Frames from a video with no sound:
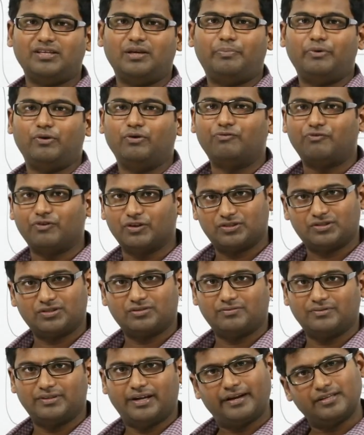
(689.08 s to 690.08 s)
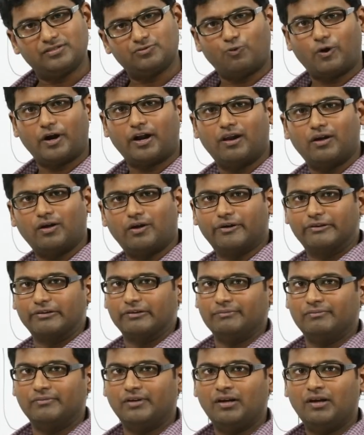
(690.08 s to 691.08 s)
CPU first. That is one
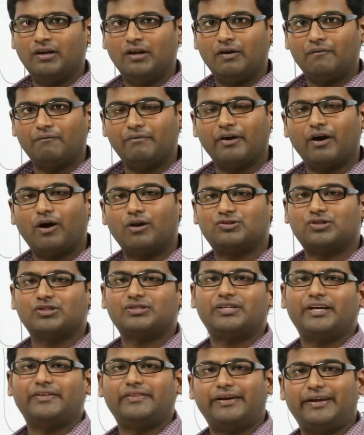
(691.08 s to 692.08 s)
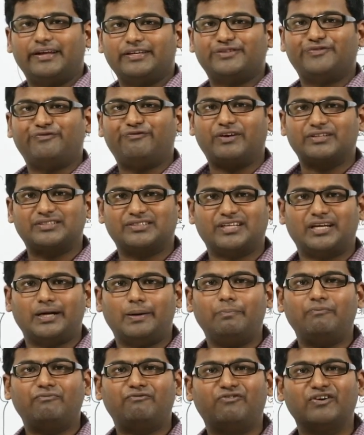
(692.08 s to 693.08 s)
algorithm. We also say that as first
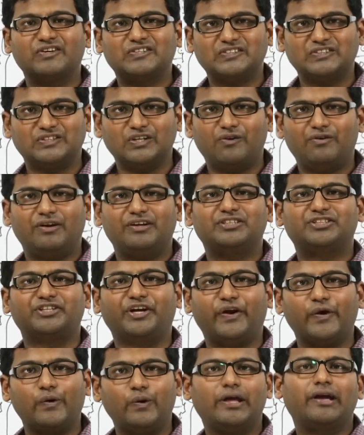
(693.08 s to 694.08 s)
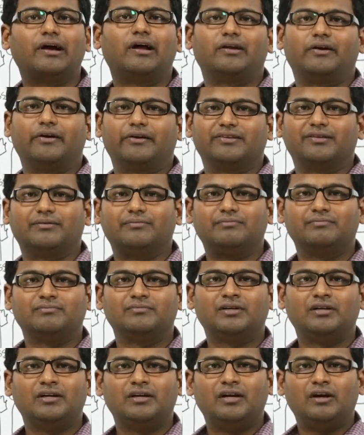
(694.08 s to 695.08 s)
come first served scheduling algorithm.
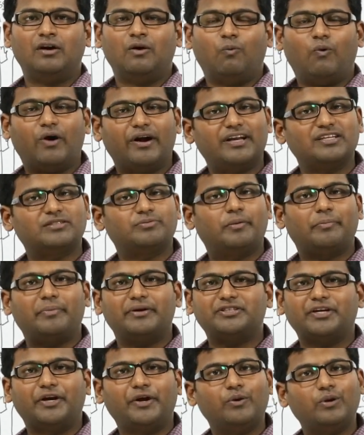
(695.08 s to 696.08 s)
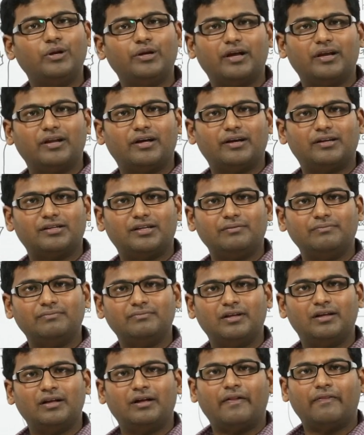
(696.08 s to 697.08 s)
What is meant by scheduling
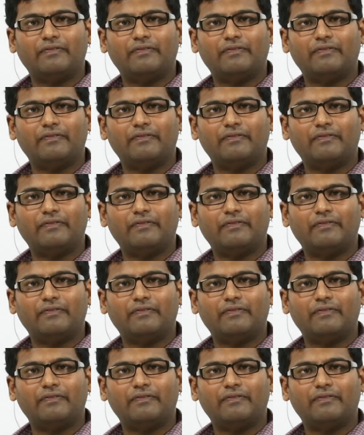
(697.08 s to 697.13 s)
algorithm?